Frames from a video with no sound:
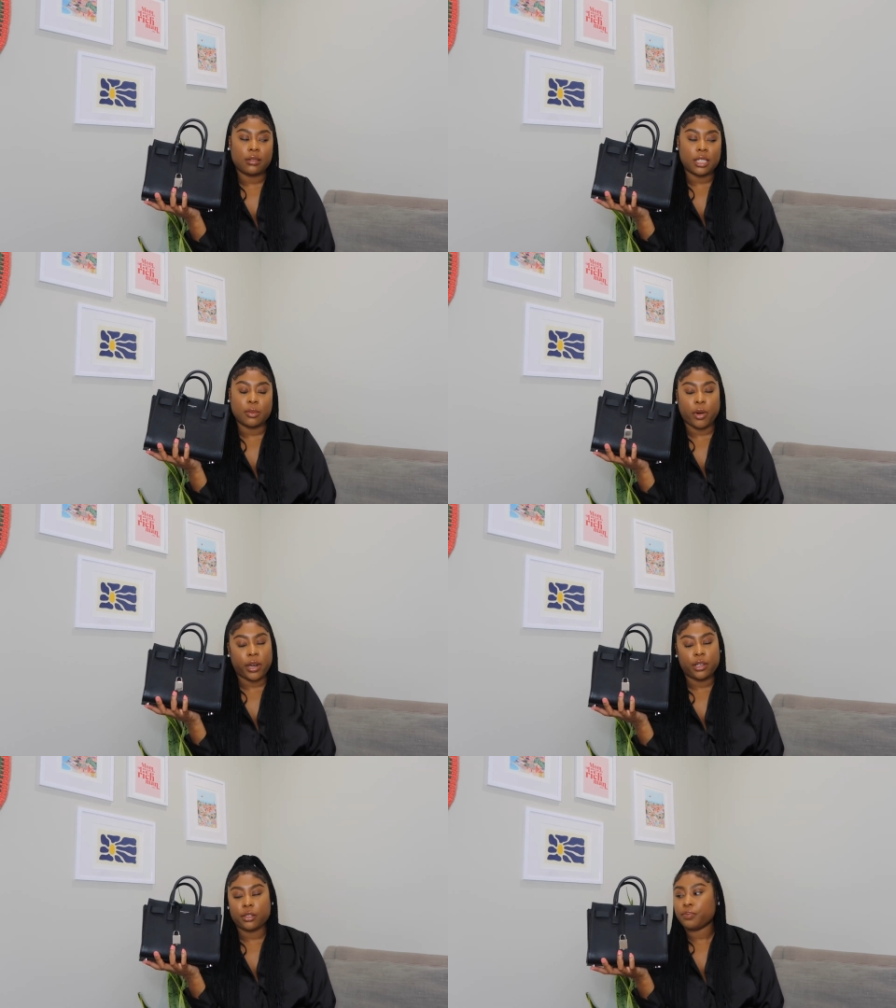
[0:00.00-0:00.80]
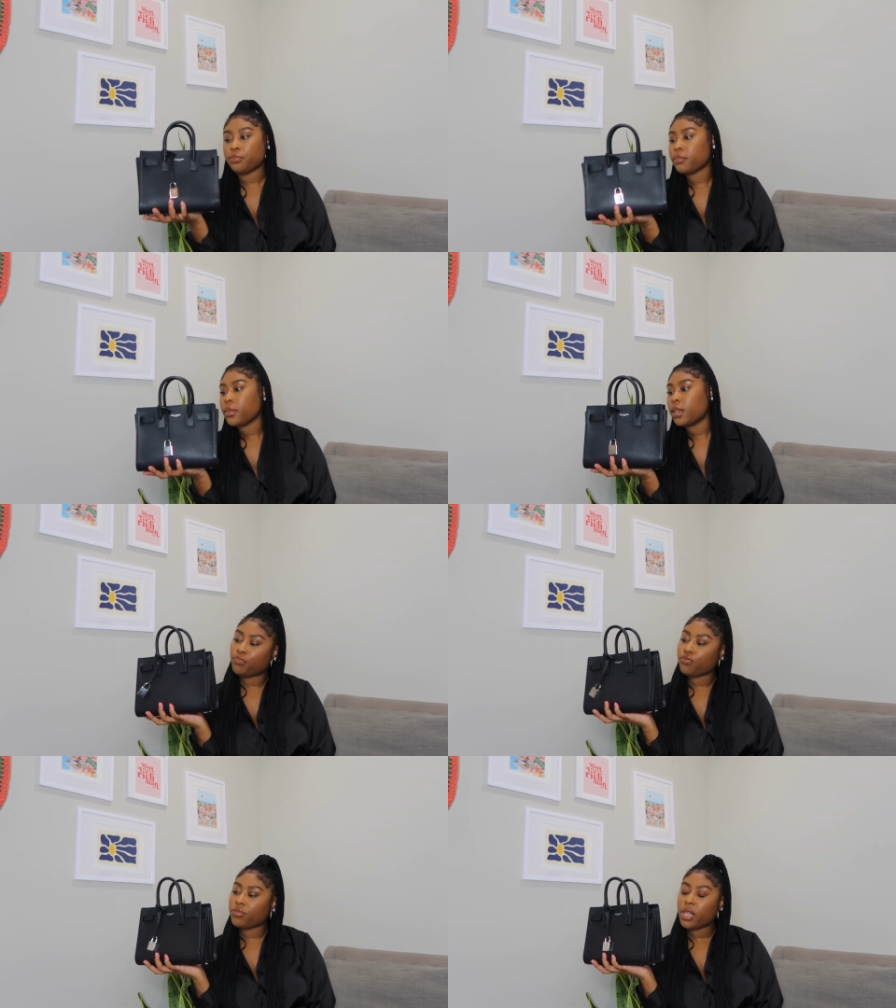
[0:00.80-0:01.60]
it's brand
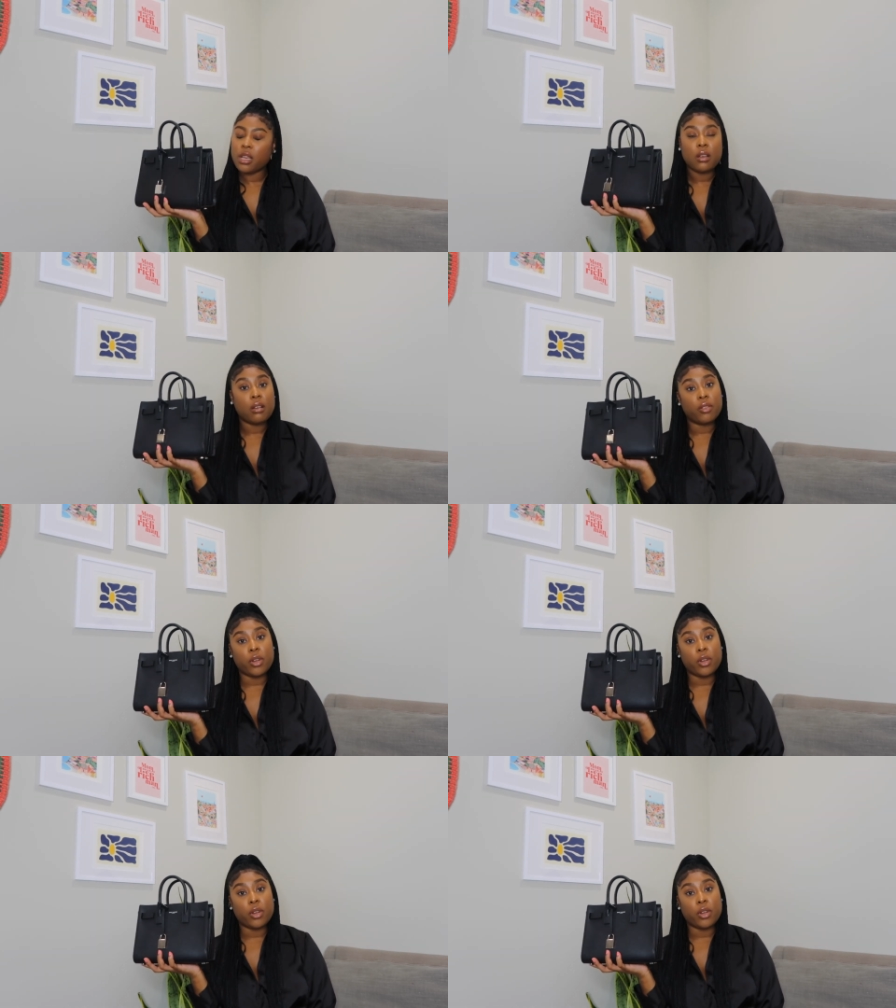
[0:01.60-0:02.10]
new.